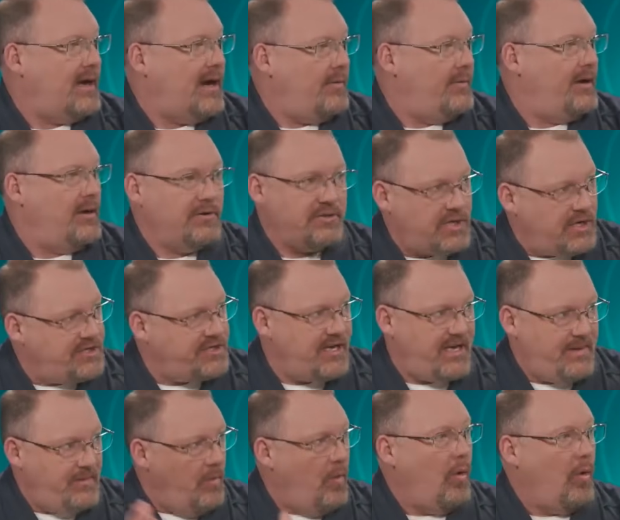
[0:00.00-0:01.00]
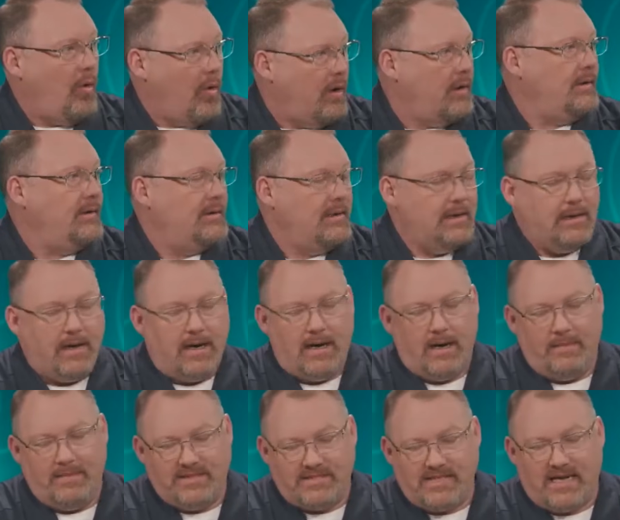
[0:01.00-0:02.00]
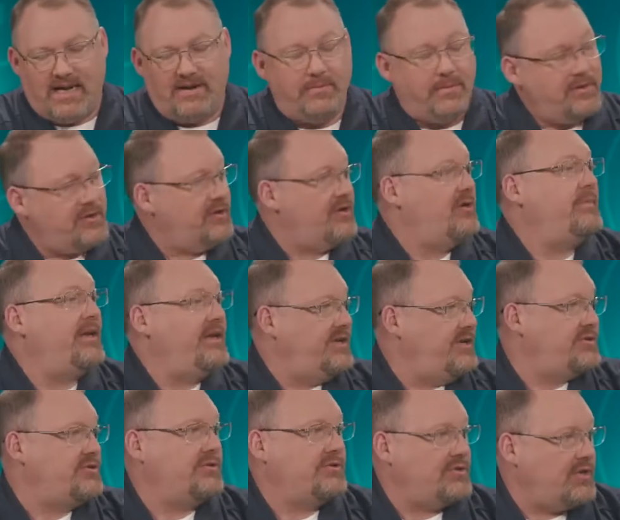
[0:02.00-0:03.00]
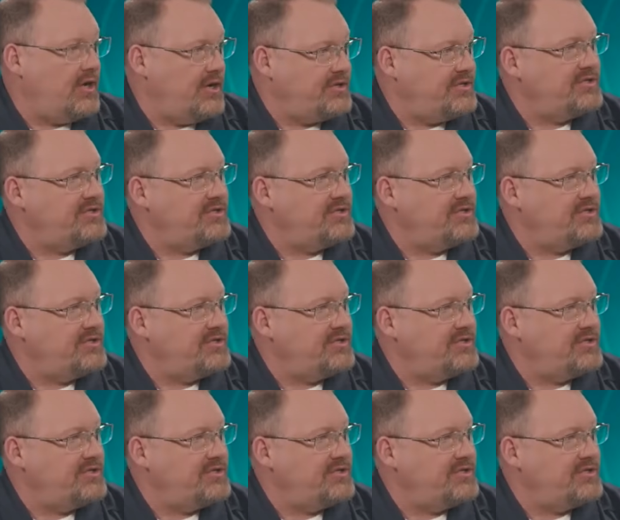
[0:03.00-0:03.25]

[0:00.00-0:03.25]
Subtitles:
We don't charge any more inside of it, but there could be additional charges.